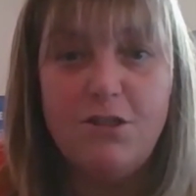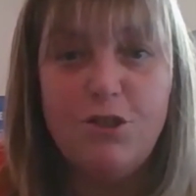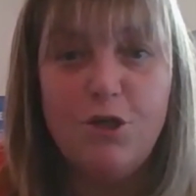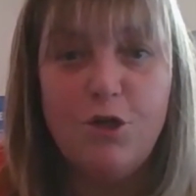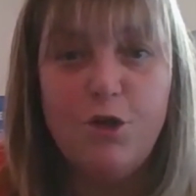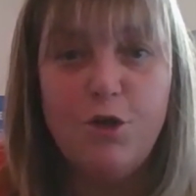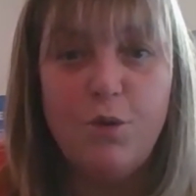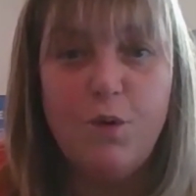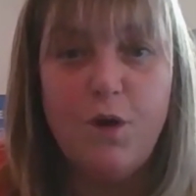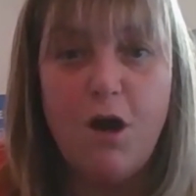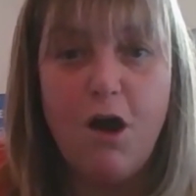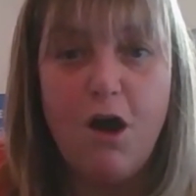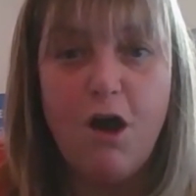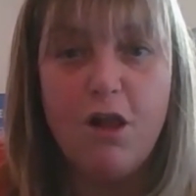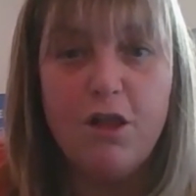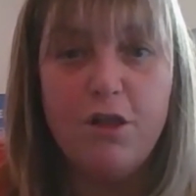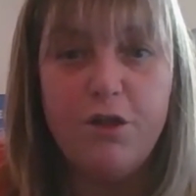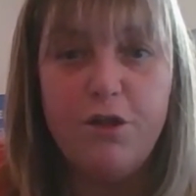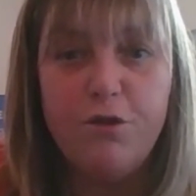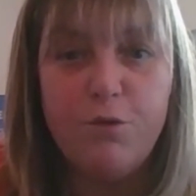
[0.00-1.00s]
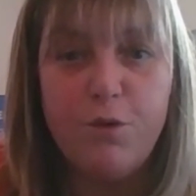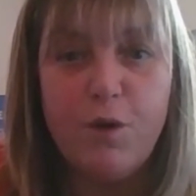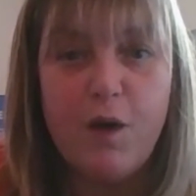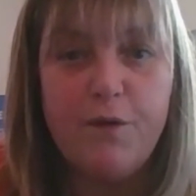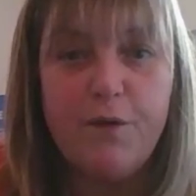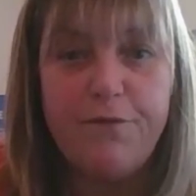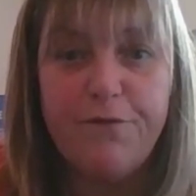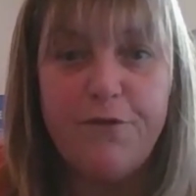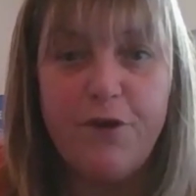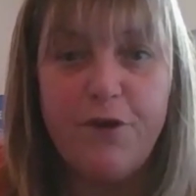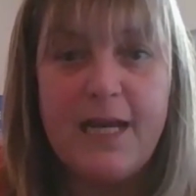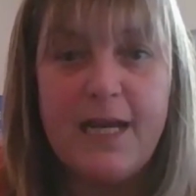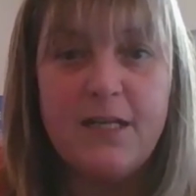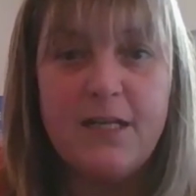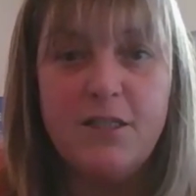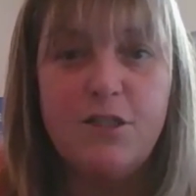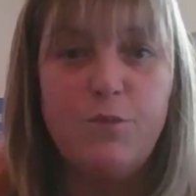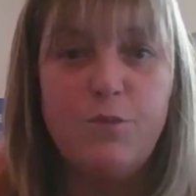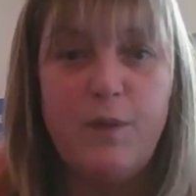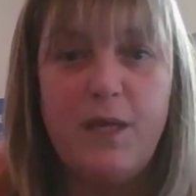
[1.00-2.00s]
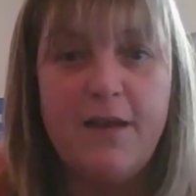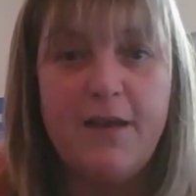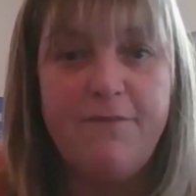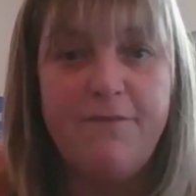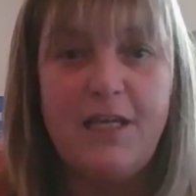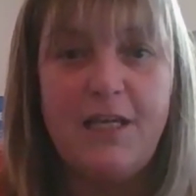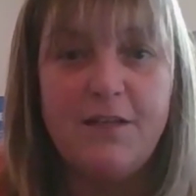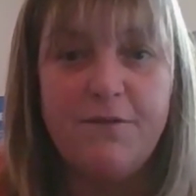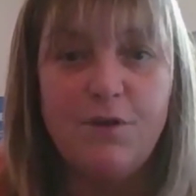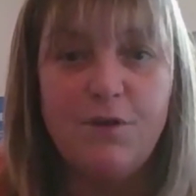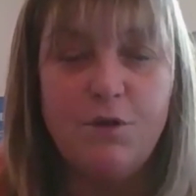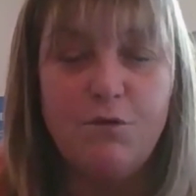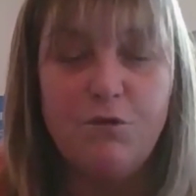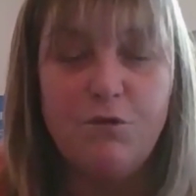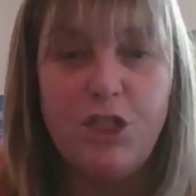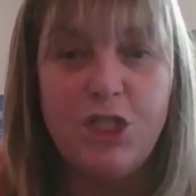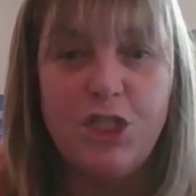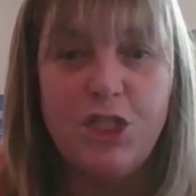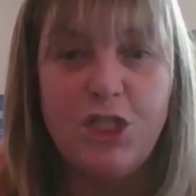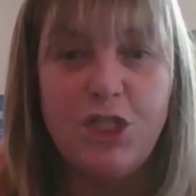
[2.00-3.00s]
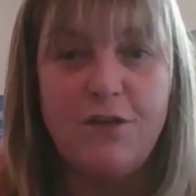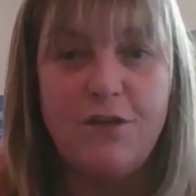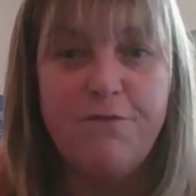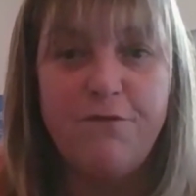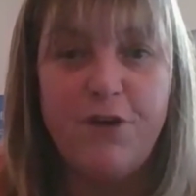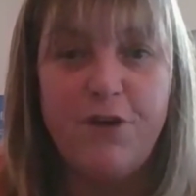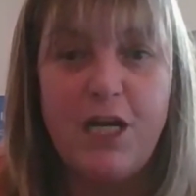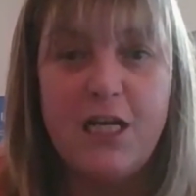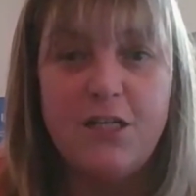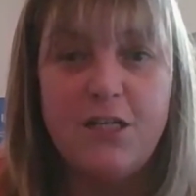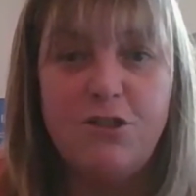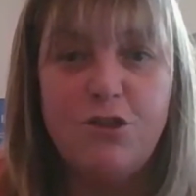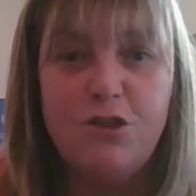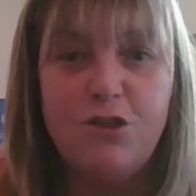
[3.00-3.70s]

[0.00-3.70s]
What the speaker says: So all throughout France, we have 8 different regions in France.